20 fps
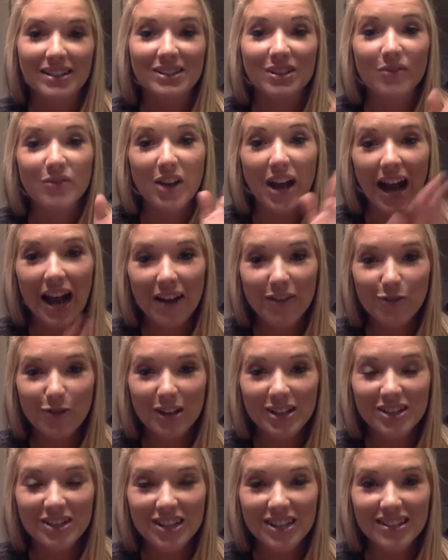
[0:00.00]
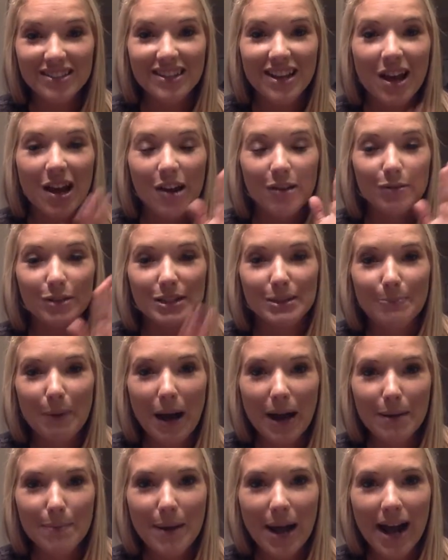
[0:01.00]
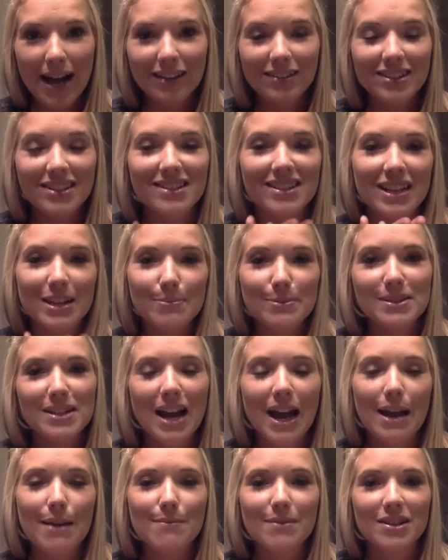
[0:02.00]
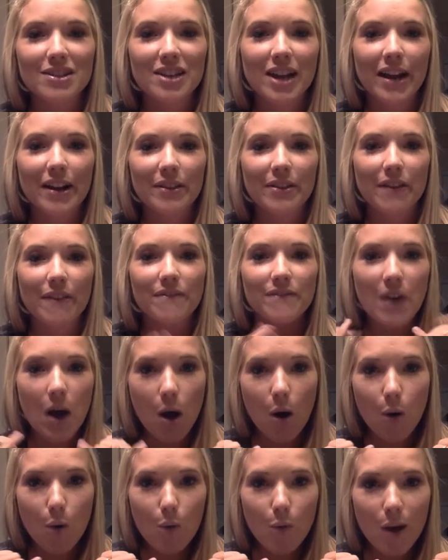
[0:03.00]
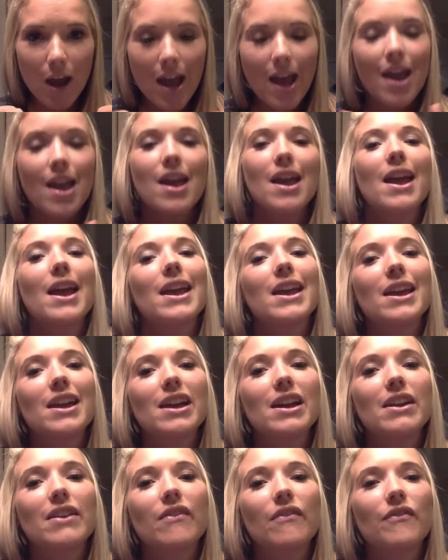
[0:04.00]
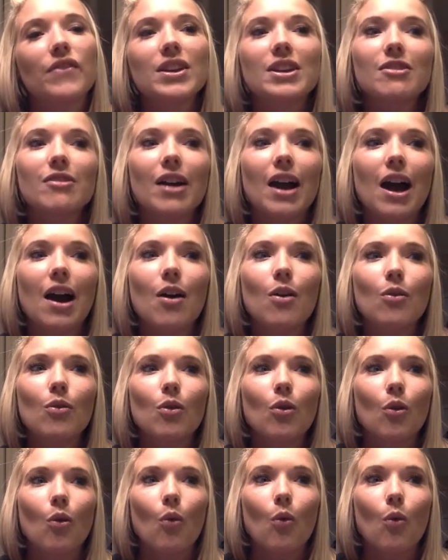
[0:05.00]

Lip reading: So if you have questions, respond back. Let's set up a time to chat on the phone and figure out